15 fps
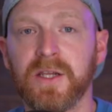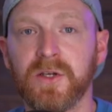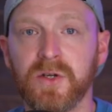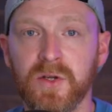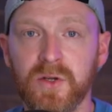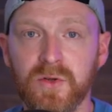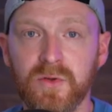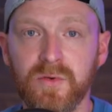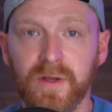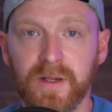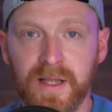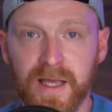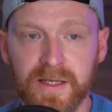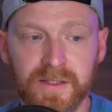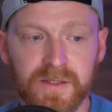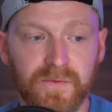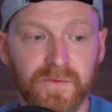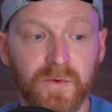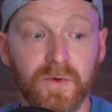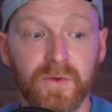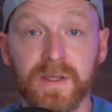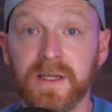new lens
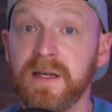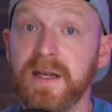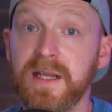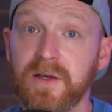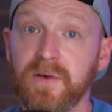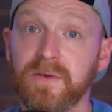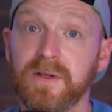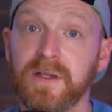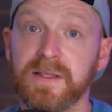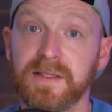for the Nikon